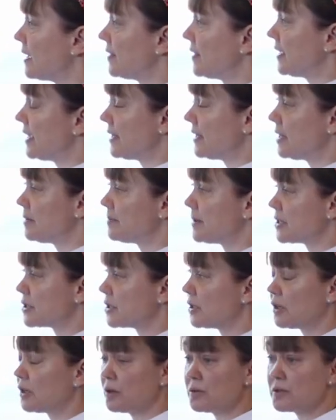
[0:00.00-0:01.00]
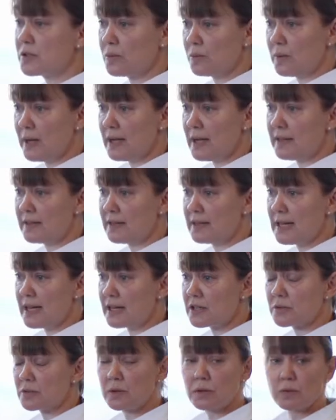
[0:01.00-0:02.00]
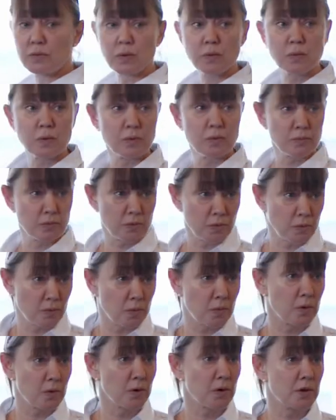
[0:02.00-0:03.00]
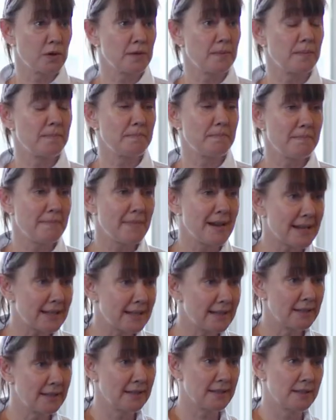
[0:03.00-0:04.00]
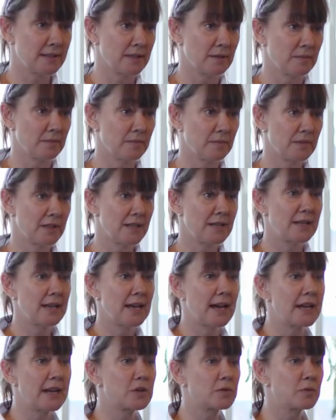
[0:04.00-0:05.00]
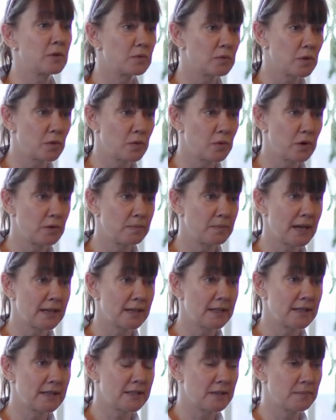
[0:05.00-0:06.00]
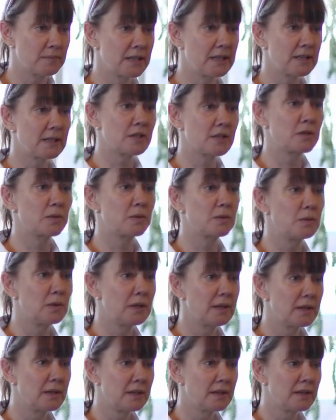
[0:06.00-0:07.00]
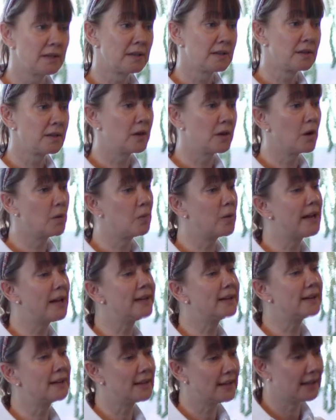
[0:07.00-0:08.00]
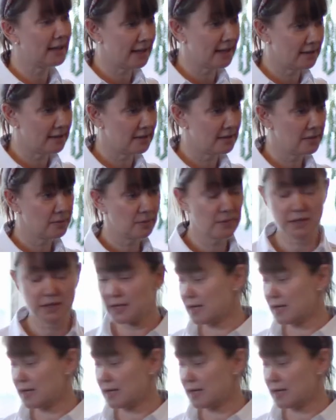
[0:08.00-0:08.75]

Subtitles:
the inhibition goes away, the natural reward mechanism, the natural reward mechanism begins to awaken again with